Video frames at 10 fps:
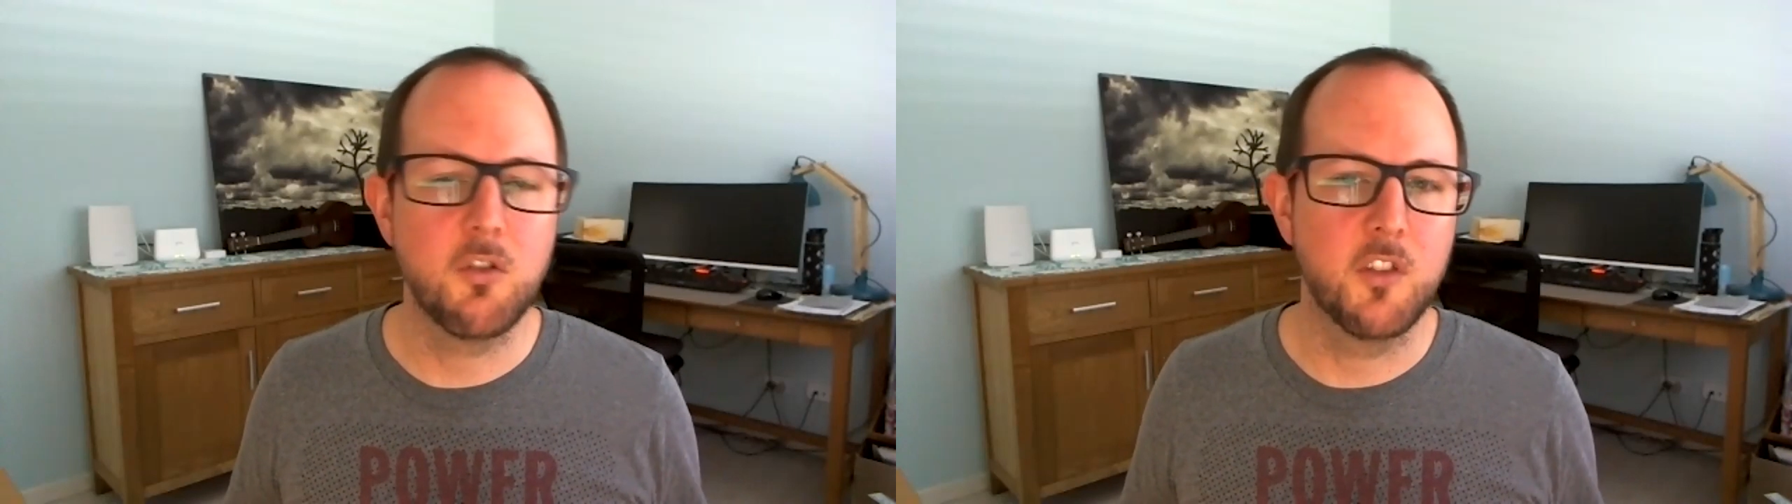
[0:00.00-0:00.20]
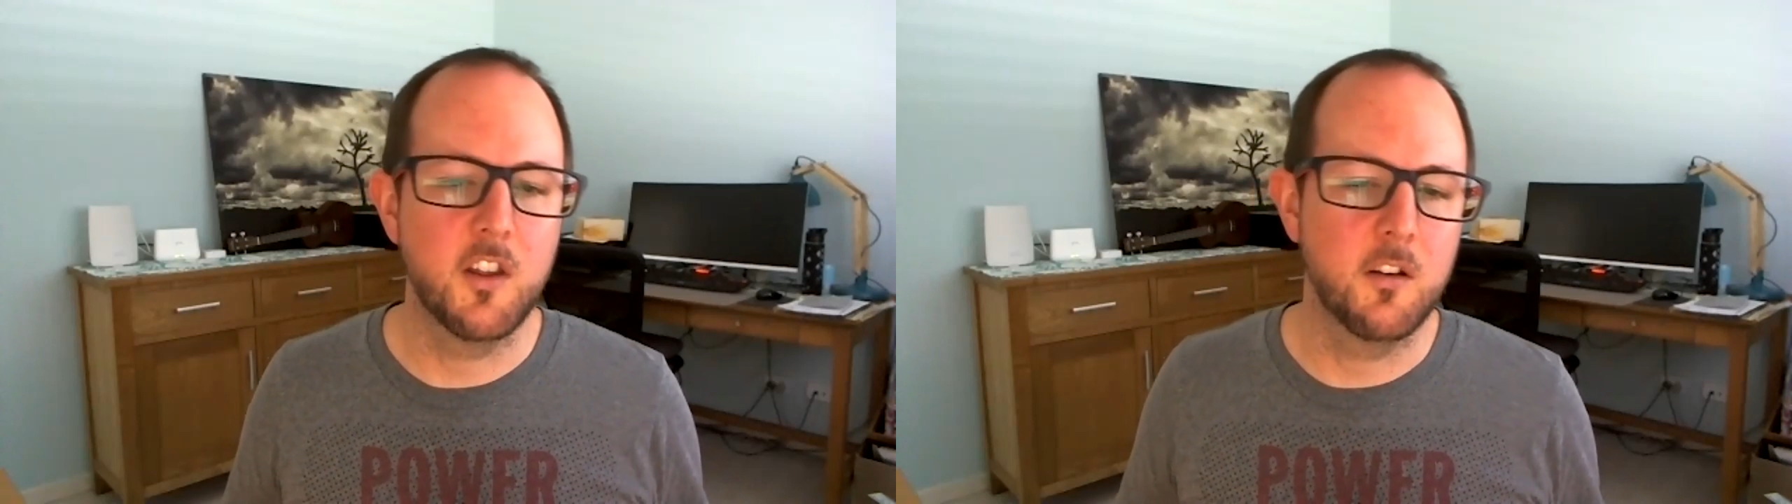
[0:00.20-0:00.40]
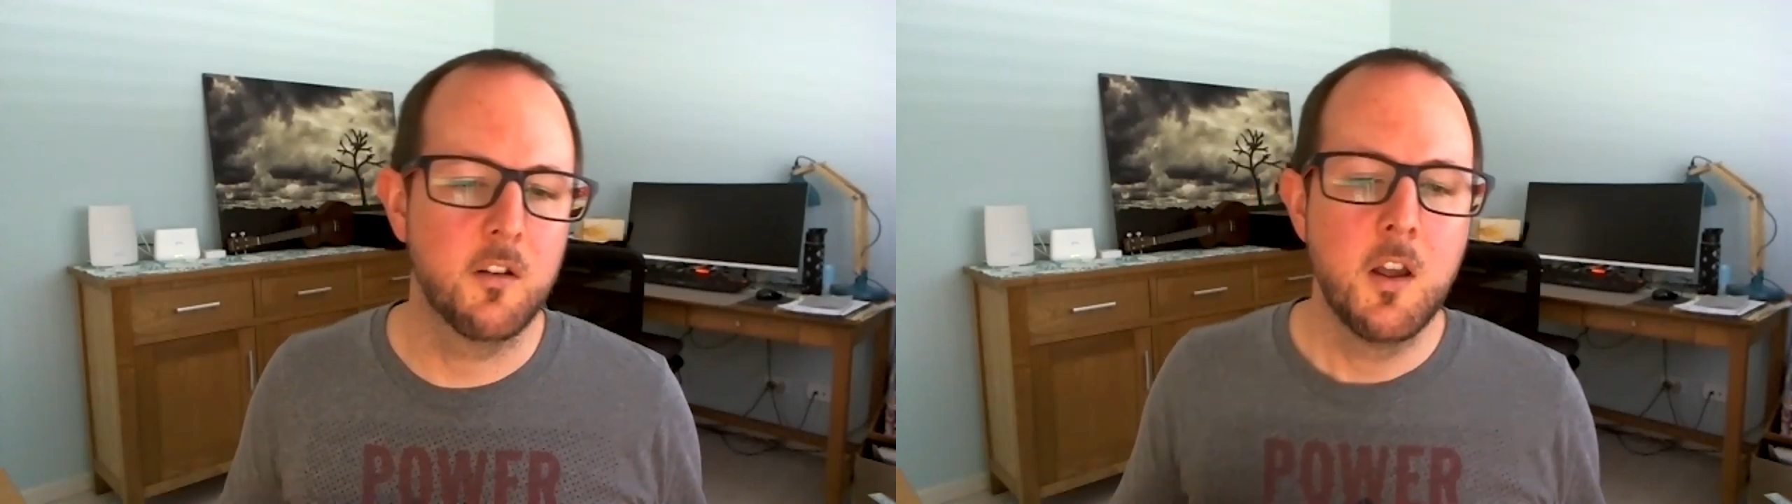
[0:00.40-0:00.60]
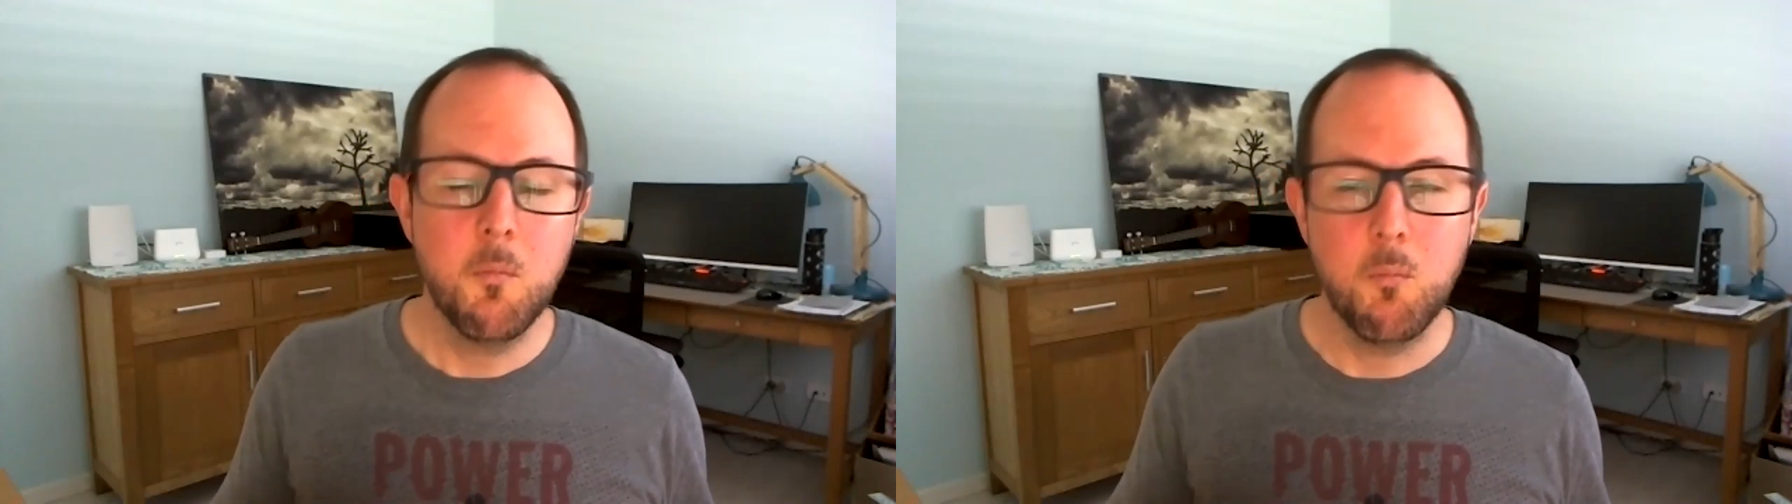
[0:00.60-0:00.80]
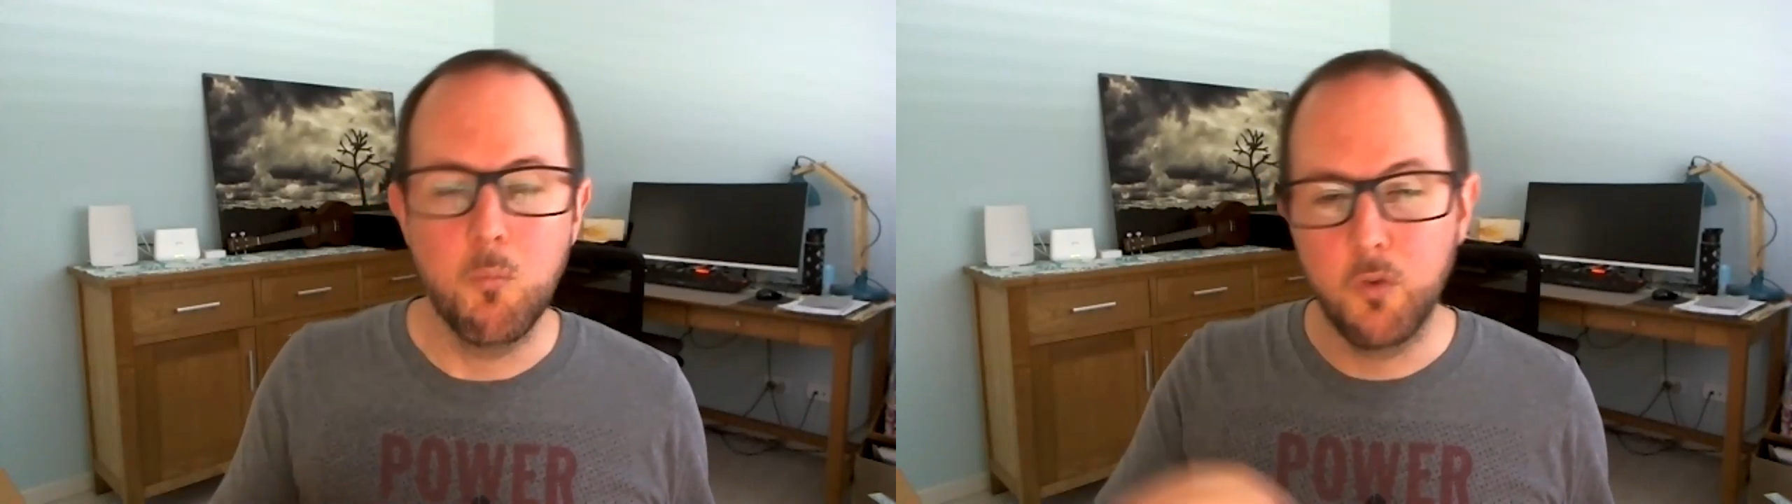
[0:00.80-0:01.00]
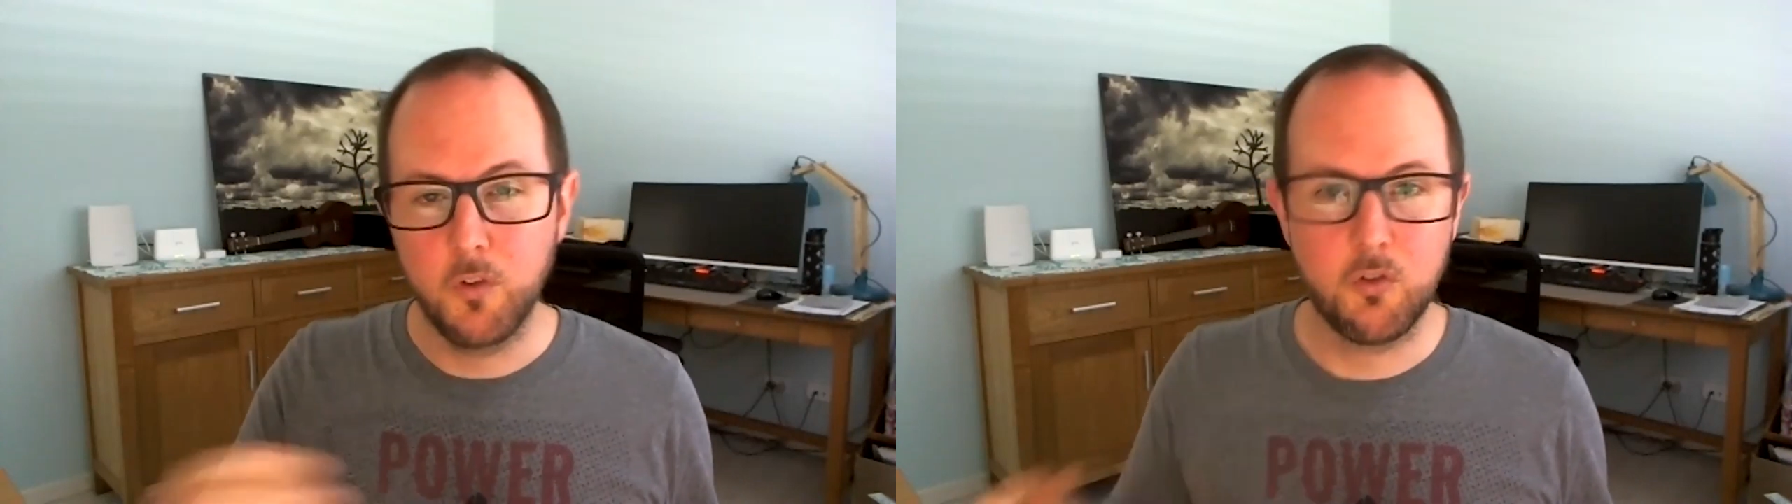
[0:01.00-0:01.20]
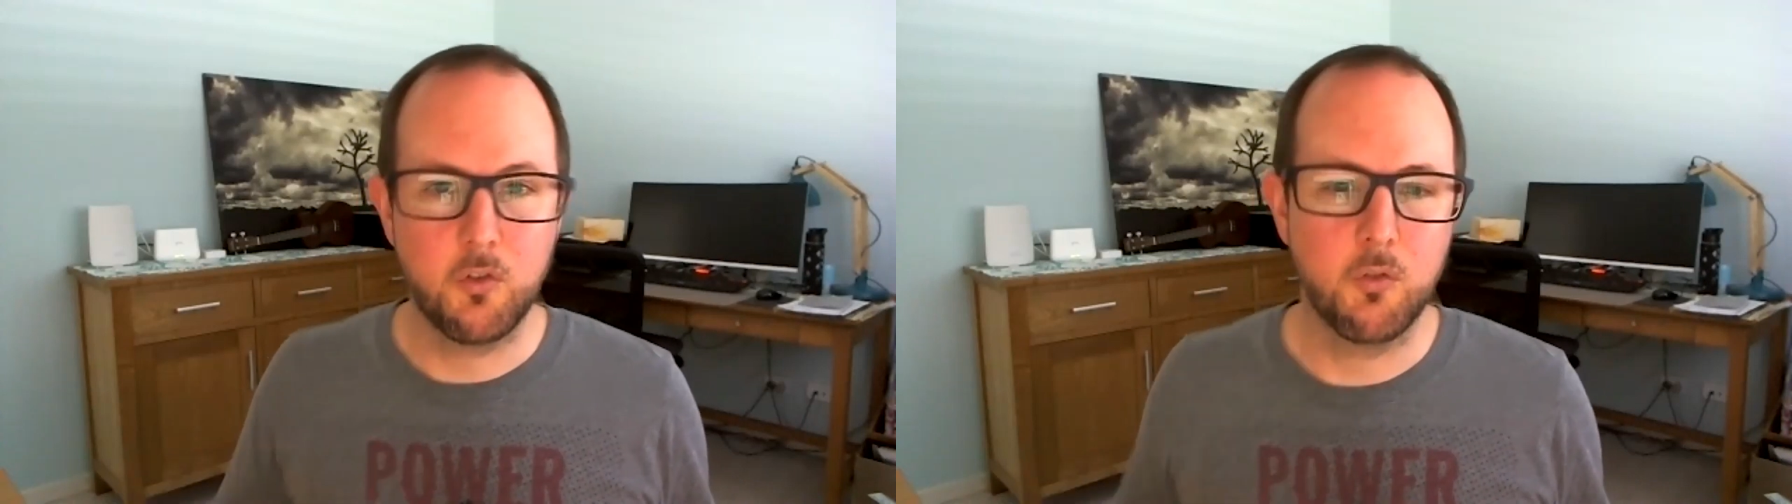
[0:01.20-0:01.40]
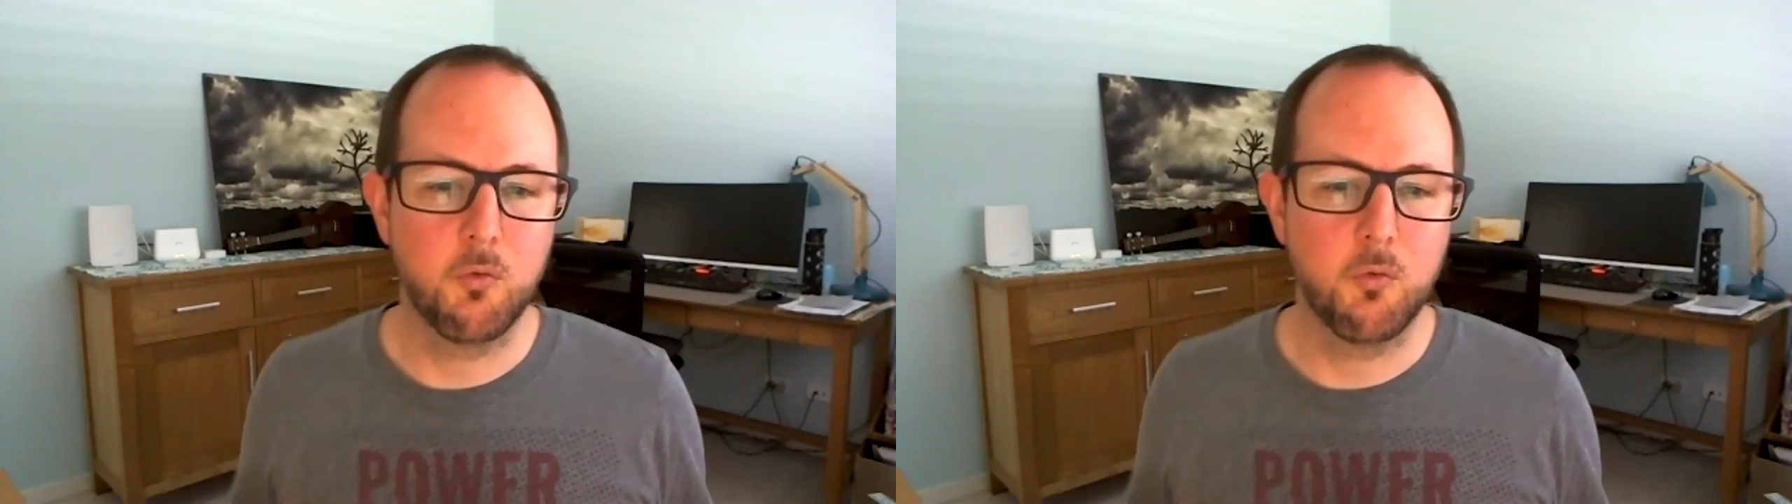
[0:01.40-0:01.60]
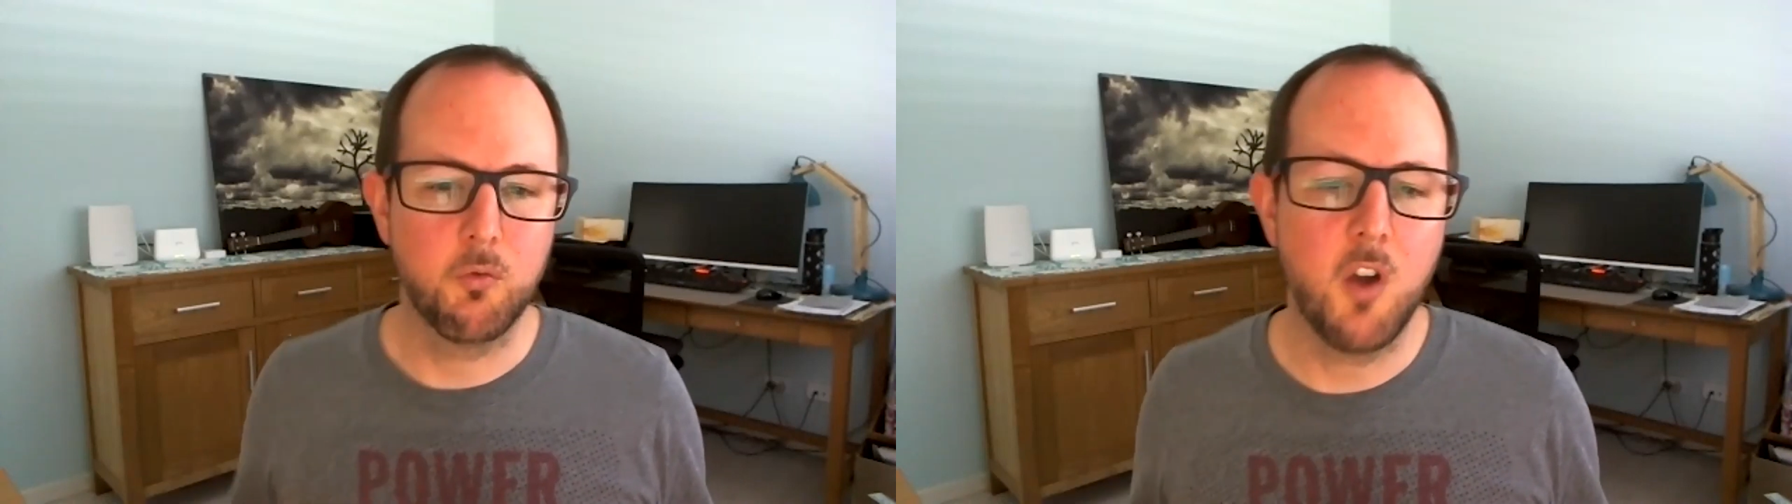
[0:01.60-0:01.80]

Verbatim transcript: than moving to the right.